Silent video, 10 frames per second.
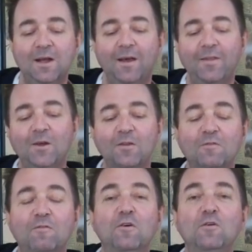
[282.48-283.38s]
And then you got the
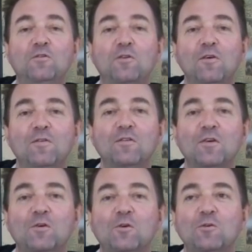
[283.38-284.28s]
food server.
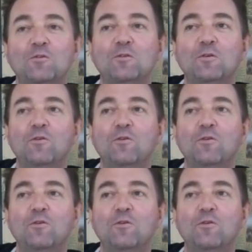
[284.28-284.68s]
So of course